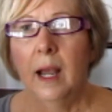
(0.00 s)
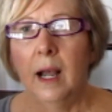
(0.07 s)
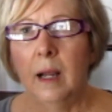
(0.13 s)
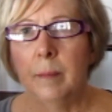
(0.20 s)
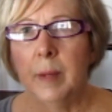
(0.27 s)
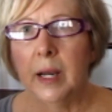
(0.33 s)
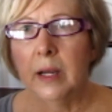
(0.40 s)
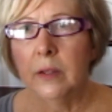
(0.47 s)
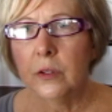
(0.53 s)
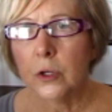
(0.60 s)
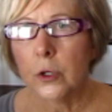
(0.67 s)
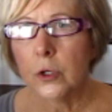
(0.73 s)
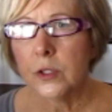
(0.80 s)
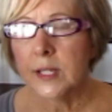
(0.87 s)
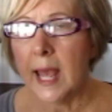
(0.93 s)
Um,
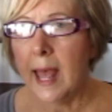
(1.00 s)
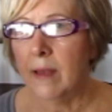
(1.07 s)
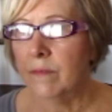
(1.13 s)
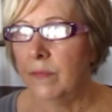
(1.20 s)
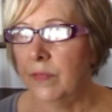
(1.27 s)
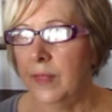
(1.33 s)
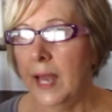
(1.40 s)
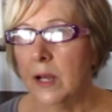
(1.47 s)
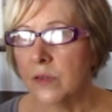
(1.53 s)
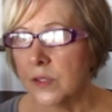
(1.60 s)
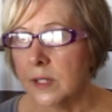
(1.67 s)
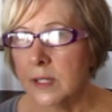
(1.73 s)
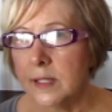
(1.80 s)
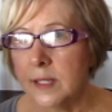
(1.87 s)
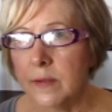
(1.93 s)
others have
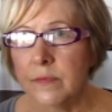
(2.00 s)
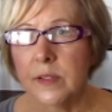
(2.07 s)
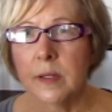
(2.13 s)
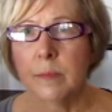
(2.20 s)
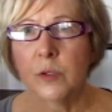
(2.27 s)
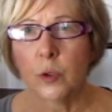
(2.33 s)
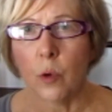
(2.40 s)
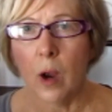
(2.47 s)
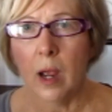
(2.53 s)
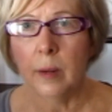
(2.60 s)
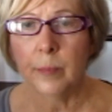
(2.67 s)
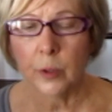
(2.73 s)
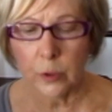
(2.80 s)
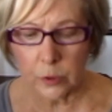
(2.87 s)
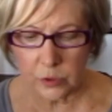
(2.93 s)
thousands of
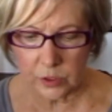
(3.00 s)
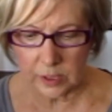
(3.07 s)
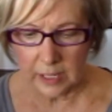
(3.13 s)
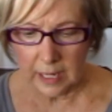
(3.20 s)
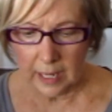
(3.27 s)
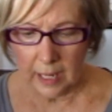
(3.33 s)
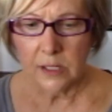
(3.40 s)
subscribers.